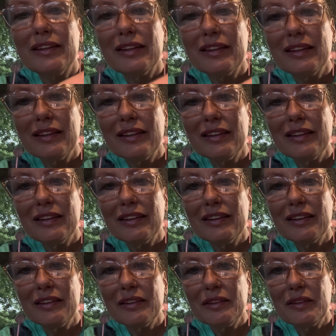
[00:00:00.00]

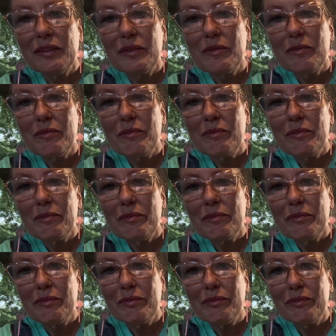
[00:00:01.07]

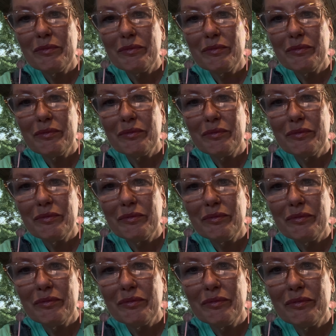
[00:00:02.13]

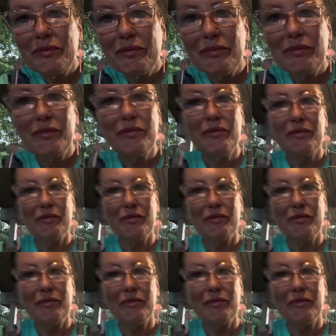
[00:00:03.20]
[no speech]